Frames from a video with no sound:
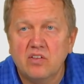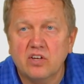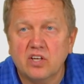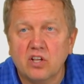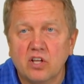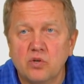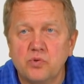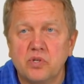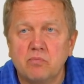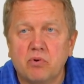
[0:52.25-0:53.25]
The
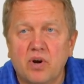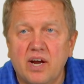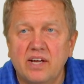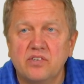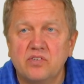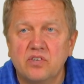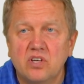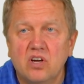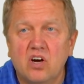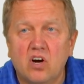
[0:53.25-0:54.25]
closing price
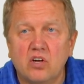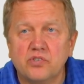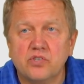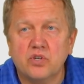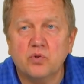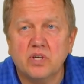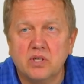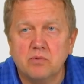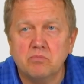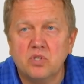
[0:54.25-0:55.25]
also
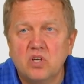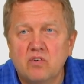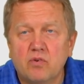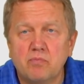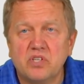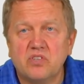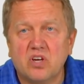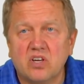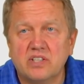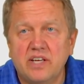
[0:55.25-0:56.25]
comes from the
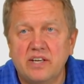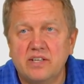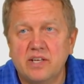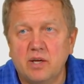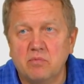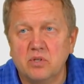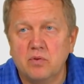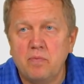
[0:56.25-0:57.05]
stock data table.